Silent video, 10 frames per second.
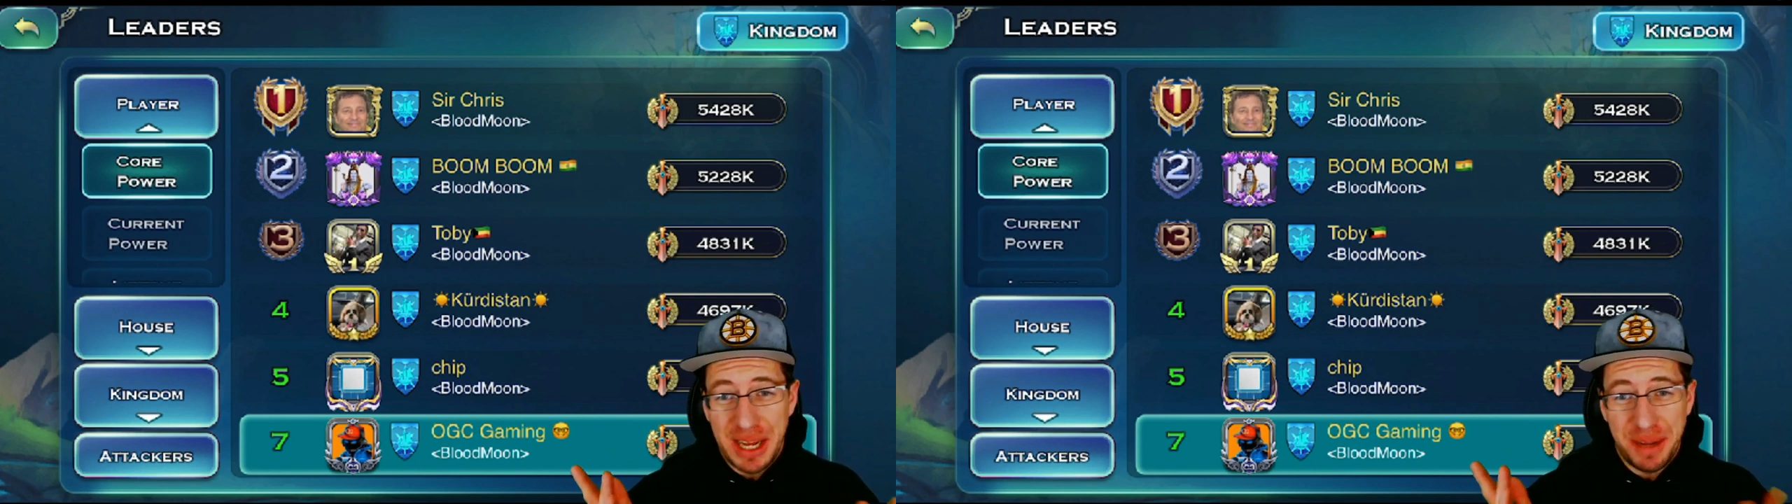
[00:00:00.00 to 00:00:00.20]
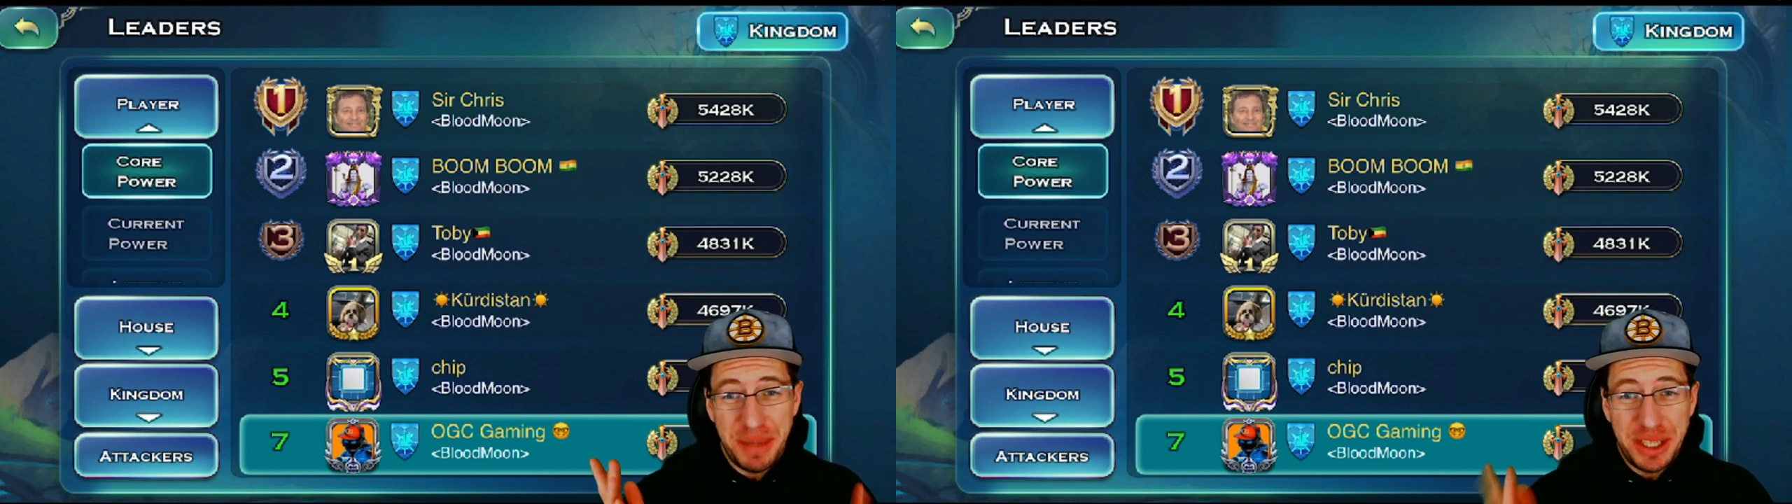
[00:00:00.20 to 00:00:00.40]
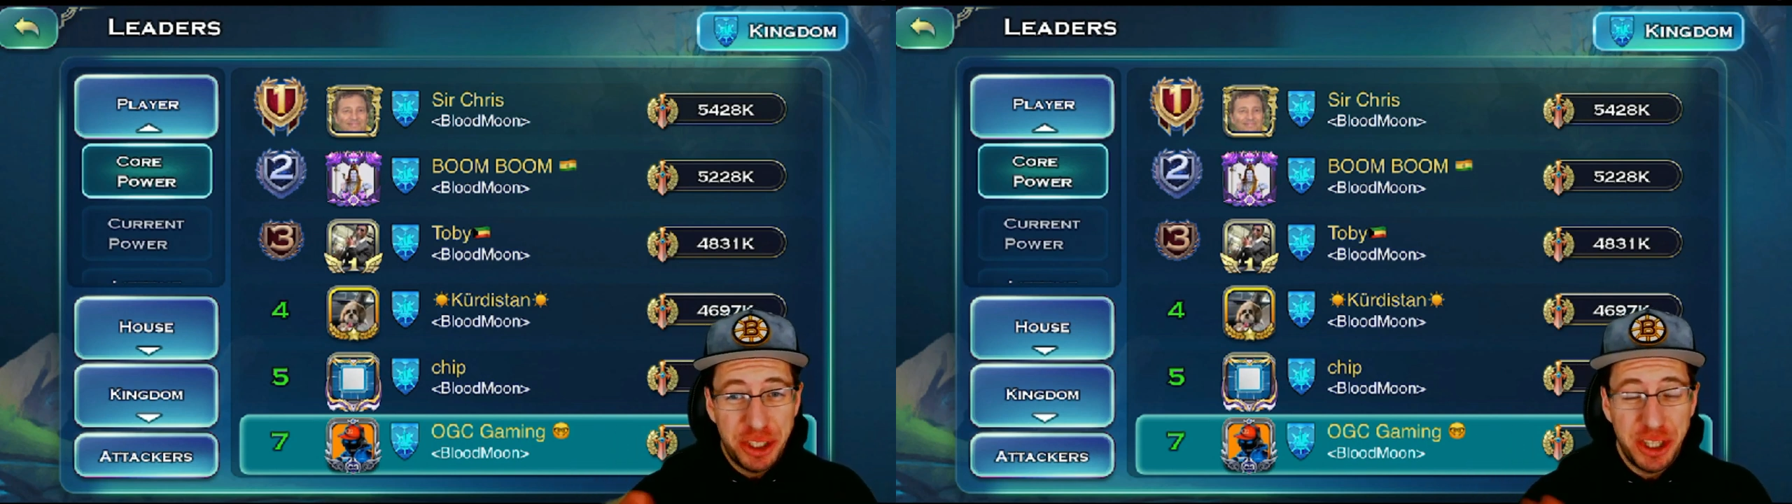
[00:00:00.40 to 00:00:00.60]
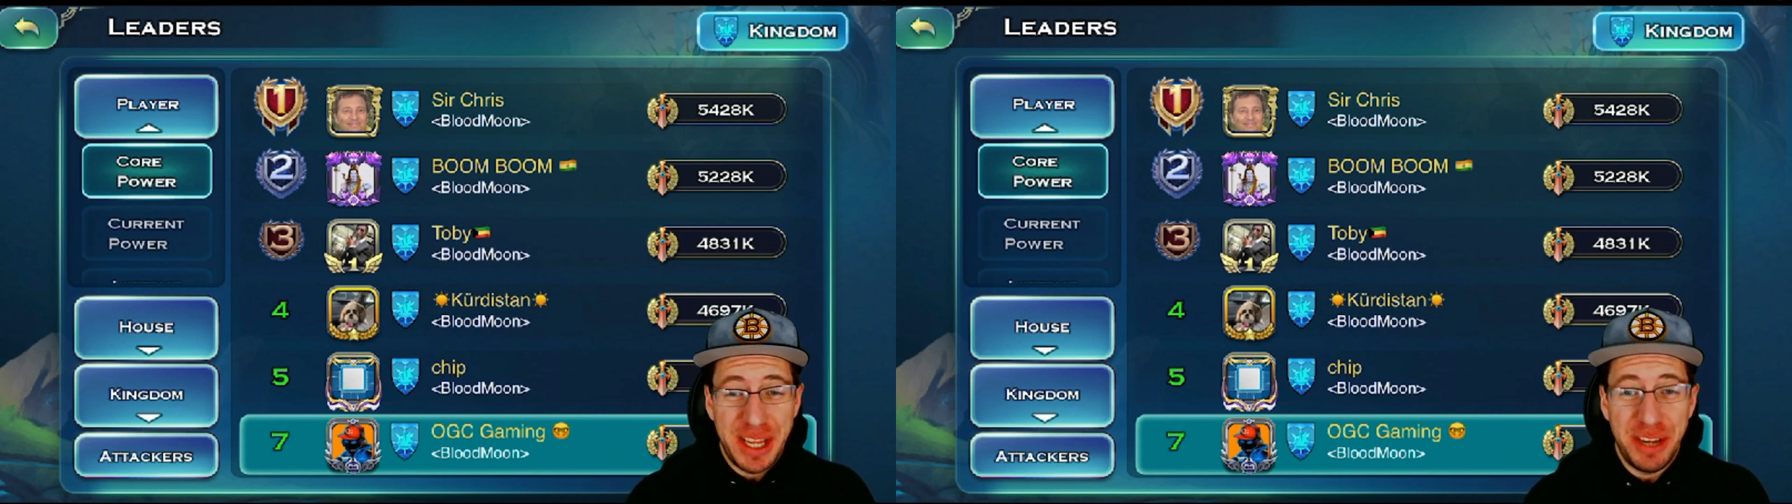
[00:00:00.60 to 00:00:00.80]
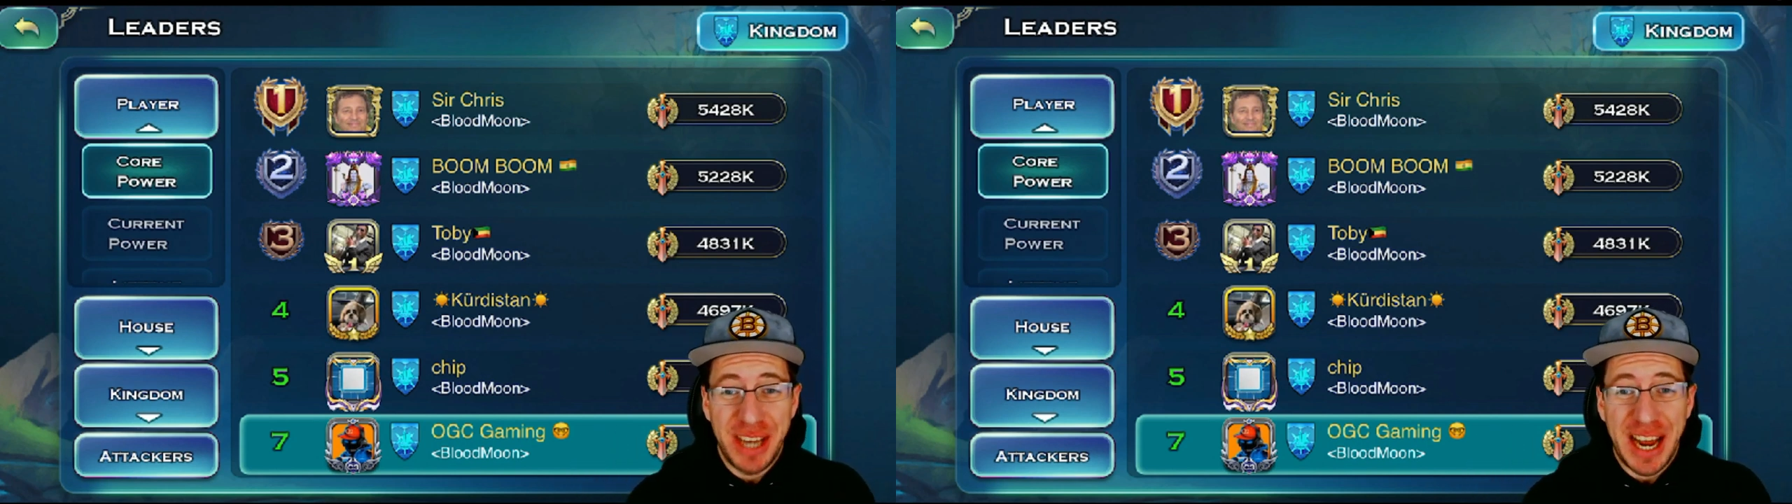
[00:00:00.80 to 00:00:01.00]
Make sure that
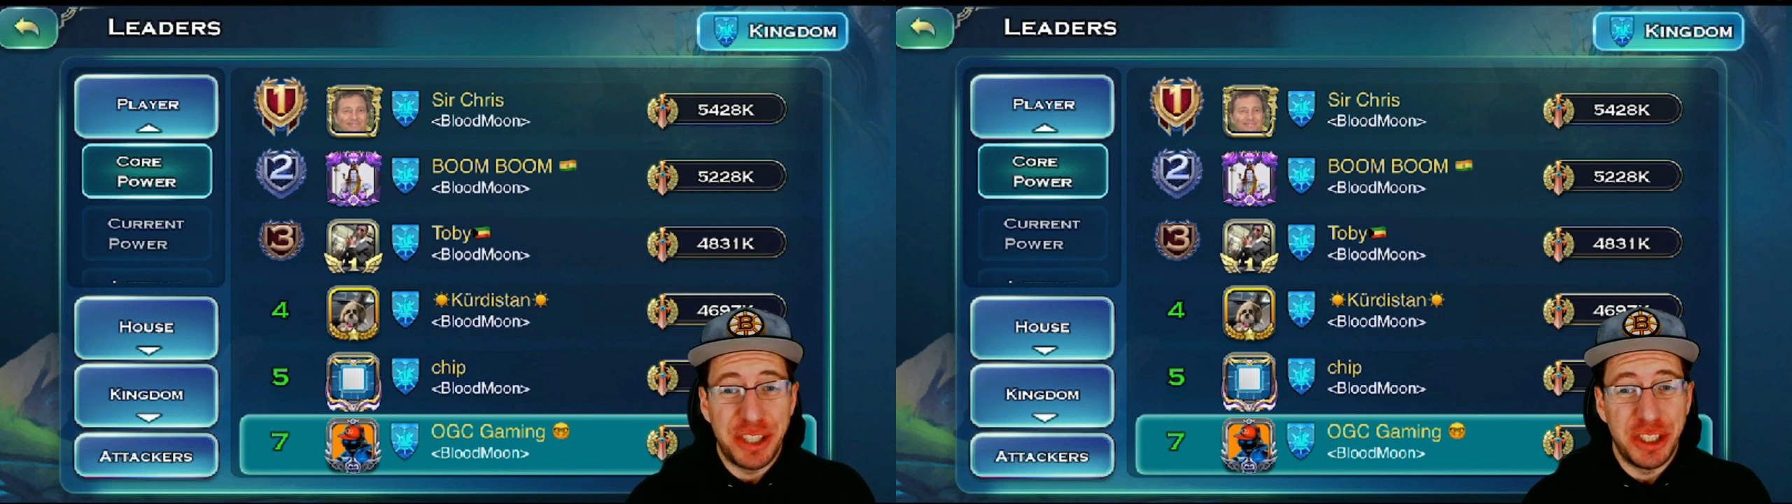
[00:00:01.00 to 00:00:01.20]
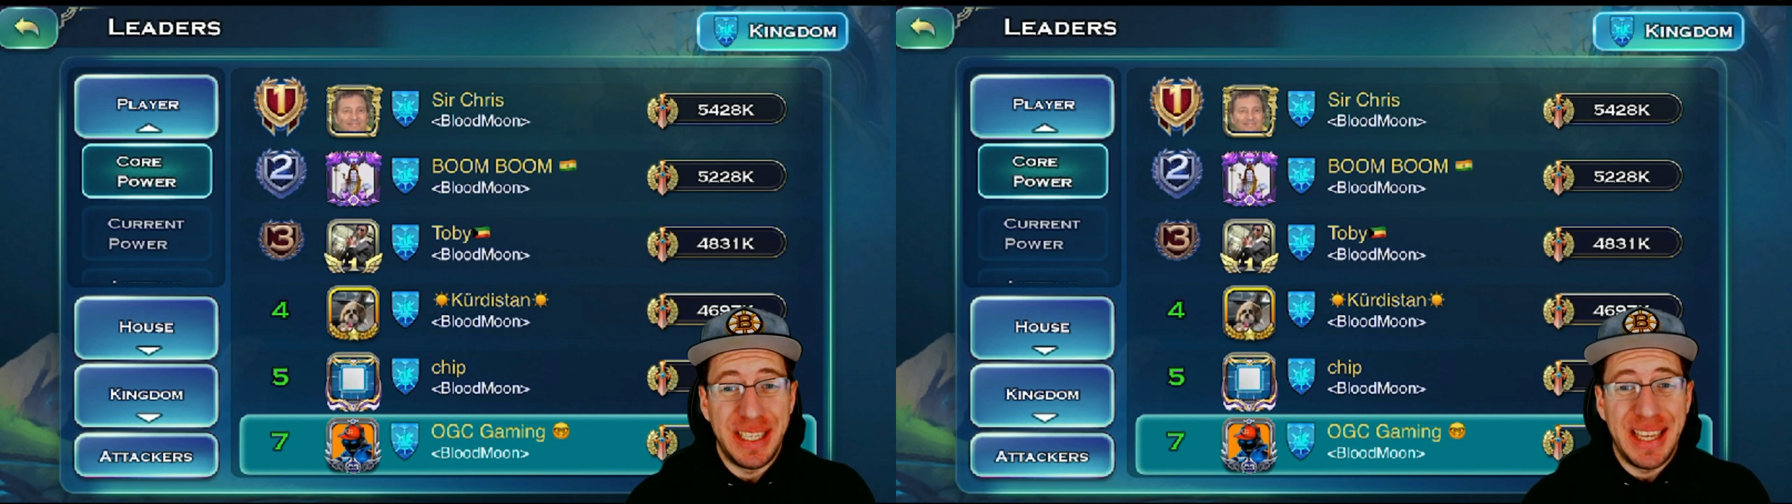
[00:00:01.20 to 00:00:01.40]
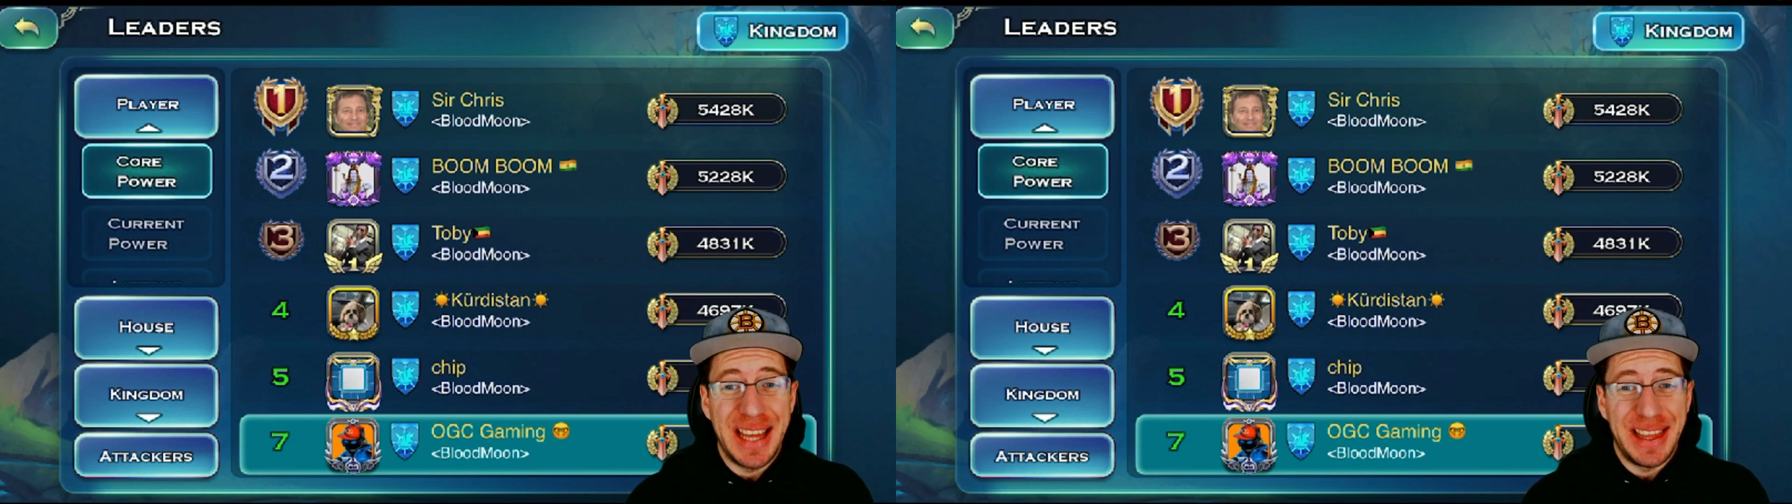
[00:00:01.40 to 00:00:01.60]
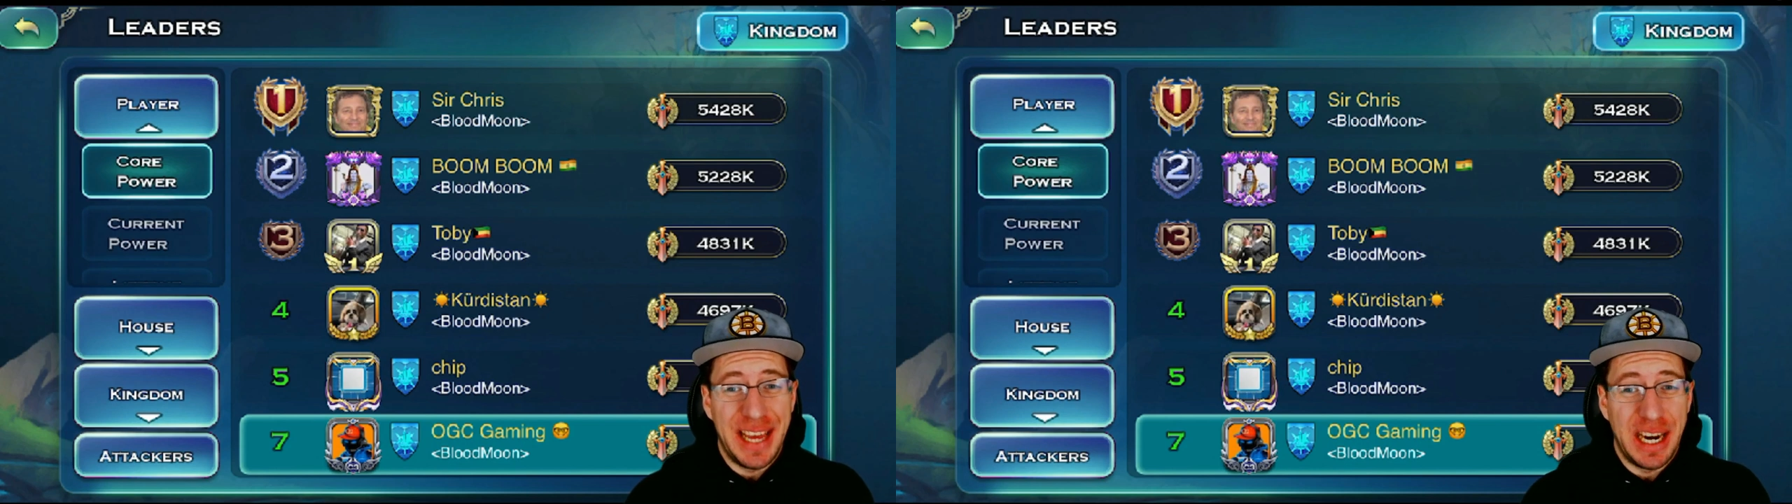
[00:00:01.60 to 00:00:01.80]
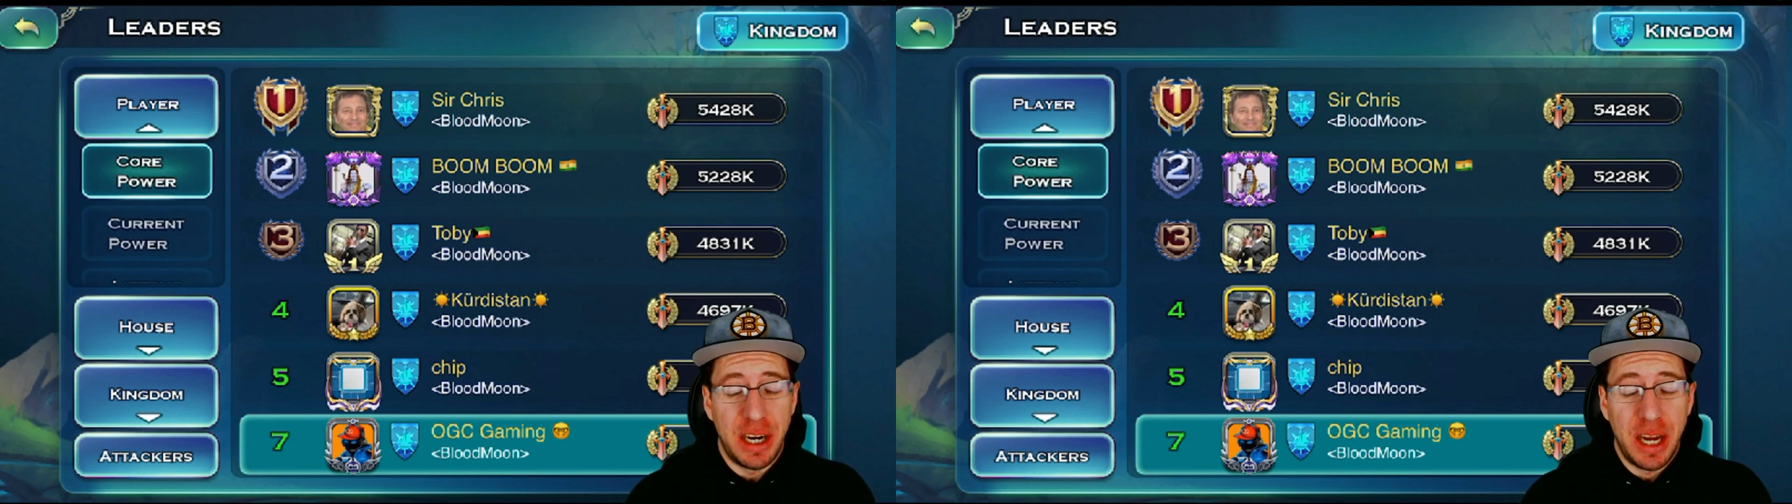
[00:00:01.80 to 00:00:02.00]
you can actually get
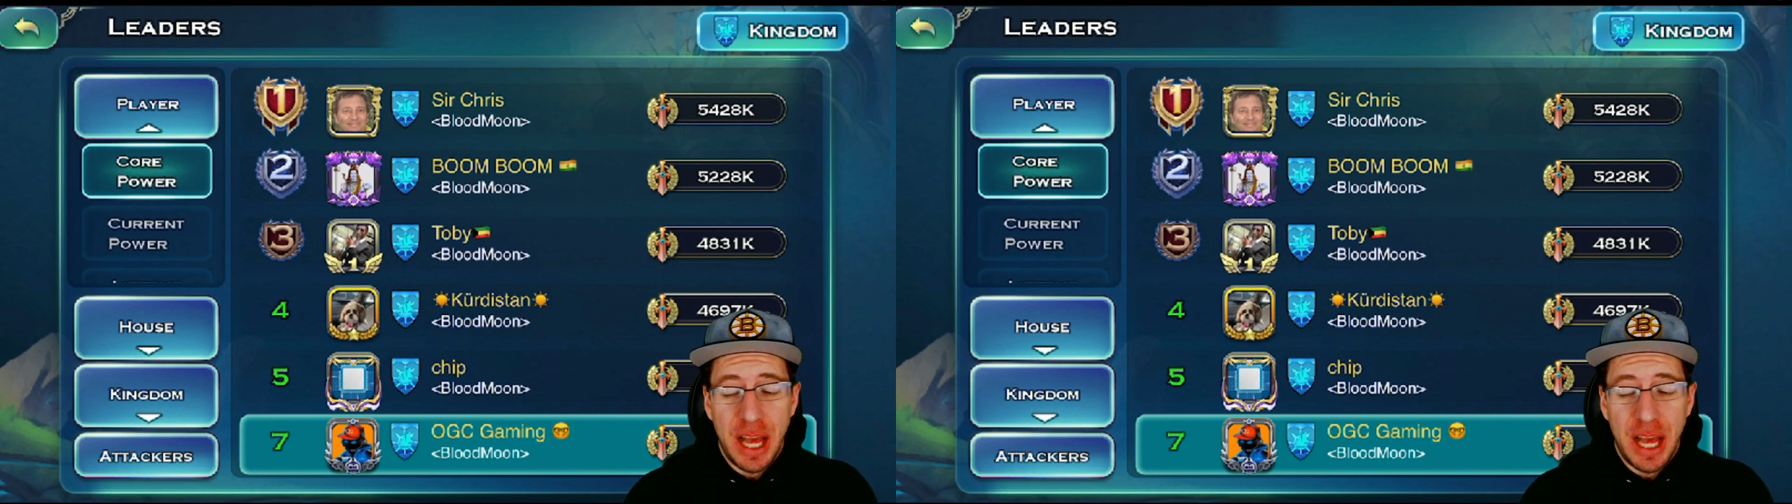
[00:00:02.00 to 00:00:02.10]
there.